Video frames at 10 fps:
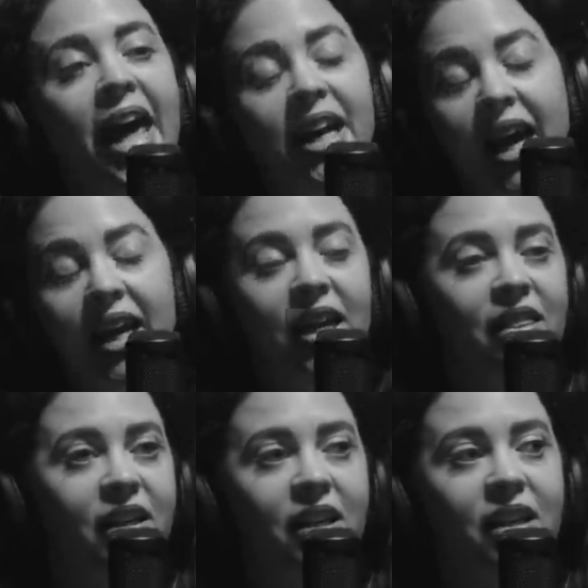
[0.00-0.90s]
And and I
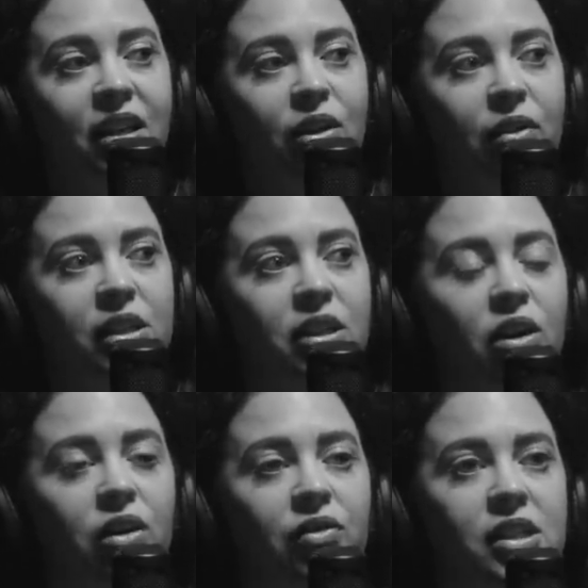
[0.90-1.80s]
think you know there's a
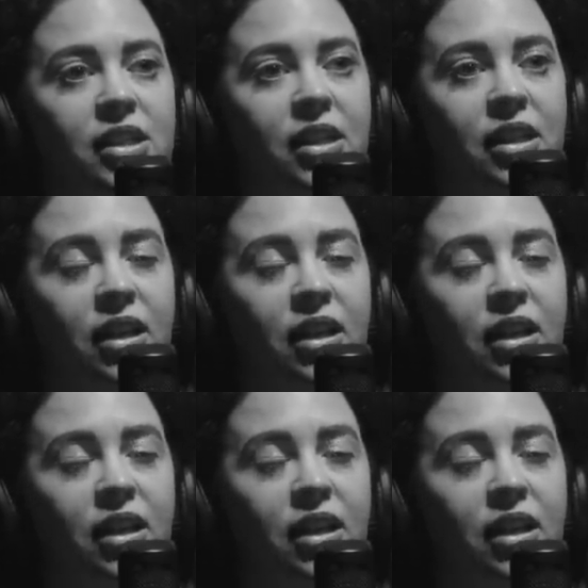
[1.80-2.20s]
lot of this.